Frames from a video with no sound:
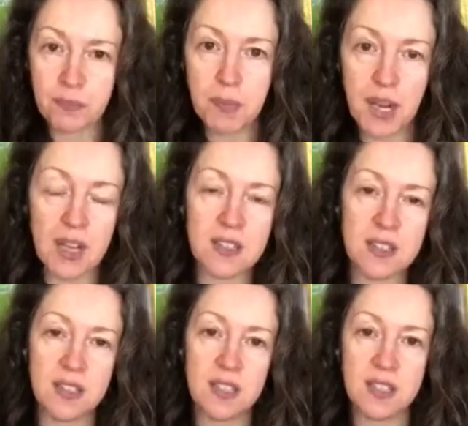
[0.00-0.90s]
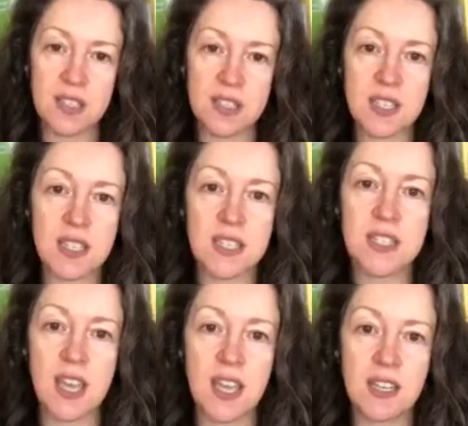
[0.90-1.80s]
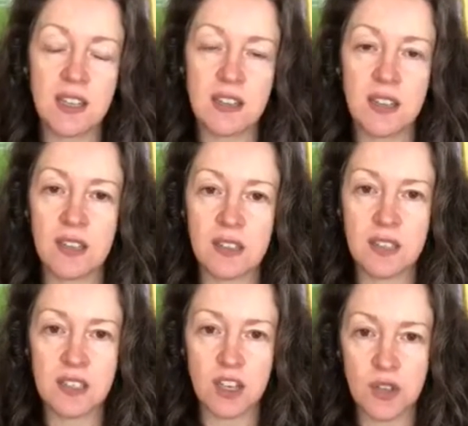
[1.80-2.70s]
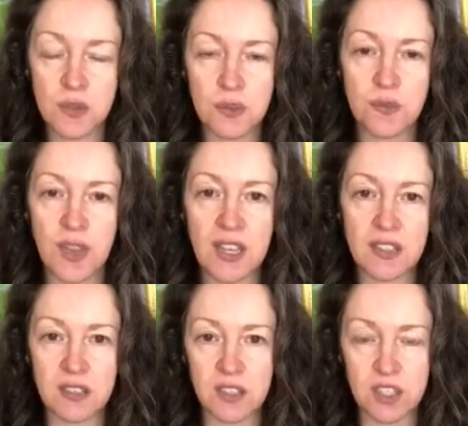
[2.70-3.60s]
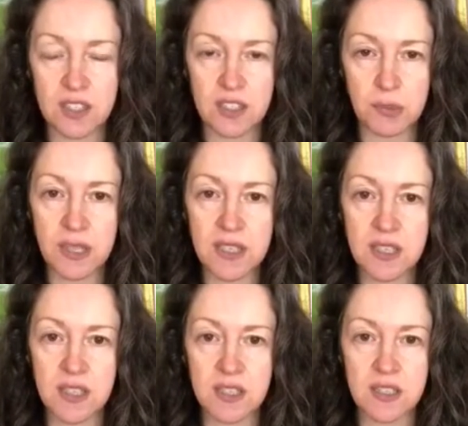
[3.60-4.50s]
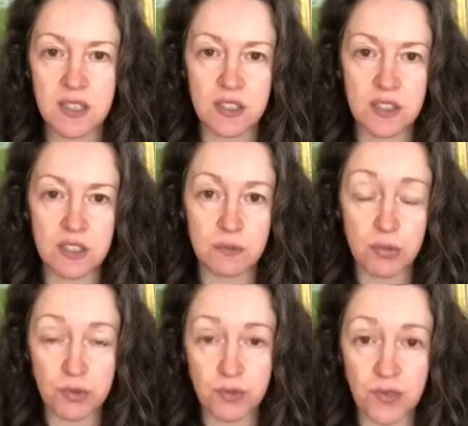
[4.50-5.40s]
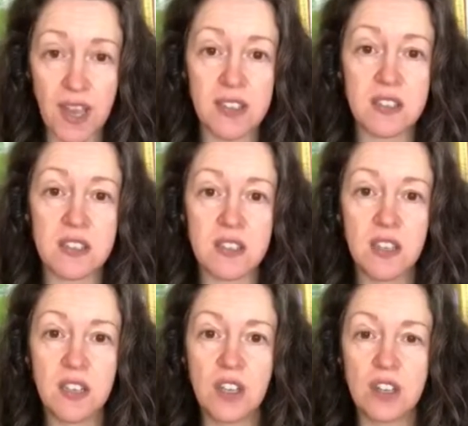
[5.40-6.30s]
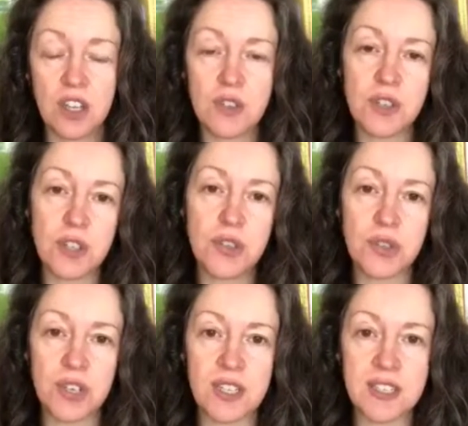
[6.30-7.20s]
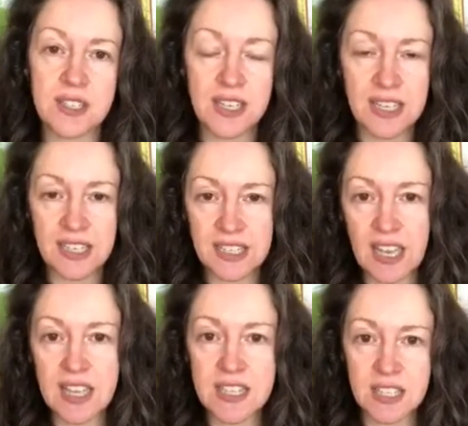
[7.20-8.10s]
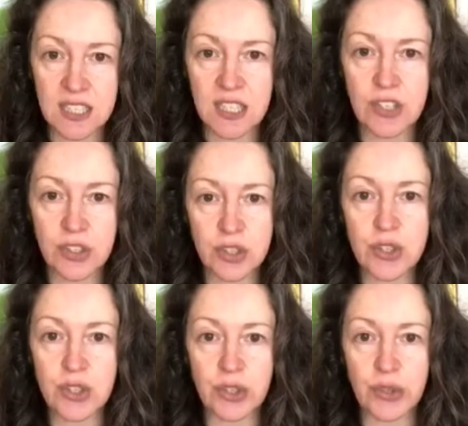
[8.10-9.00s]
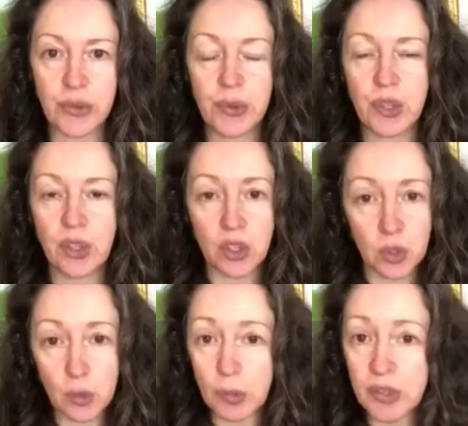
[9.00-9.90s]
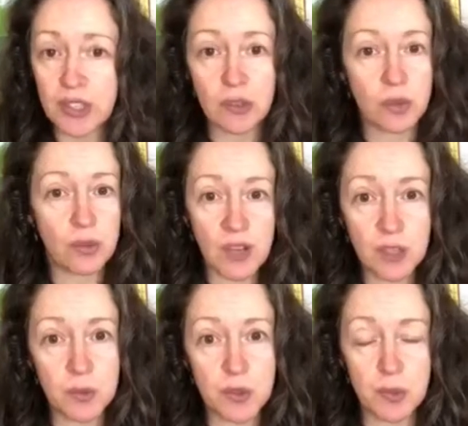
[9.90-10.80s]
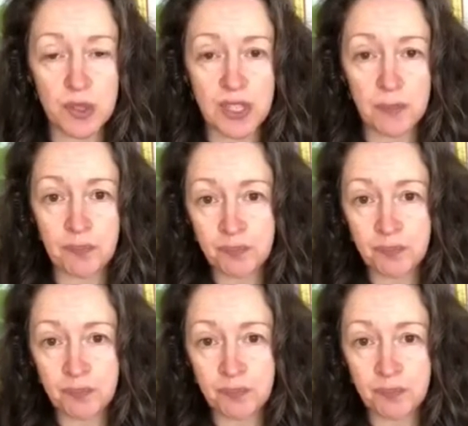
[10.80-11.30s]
but does it contain anything that is going to affect the digestibility, that is going to prevent those nutrients getting into your body or your animal's body?